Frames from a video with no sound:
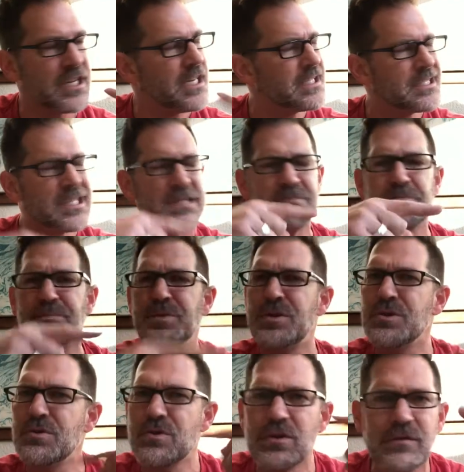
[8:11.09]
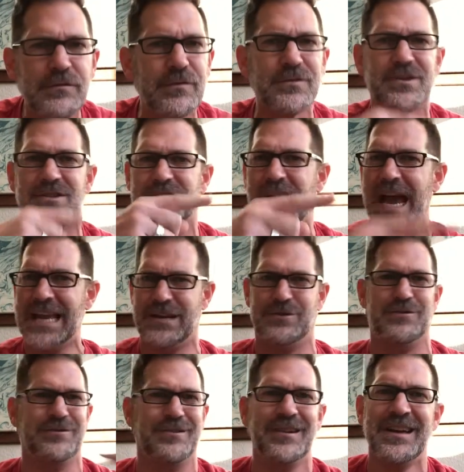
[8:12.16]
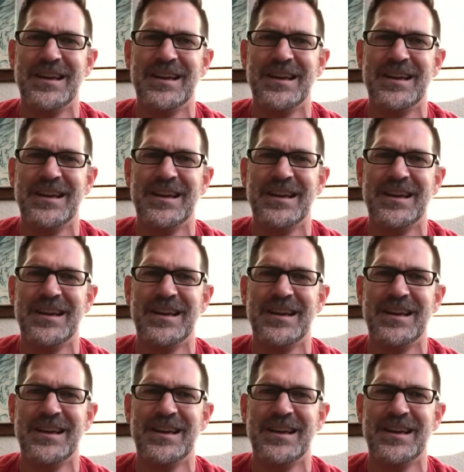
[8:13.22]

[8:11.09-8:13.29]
And it's this beautiful cycle.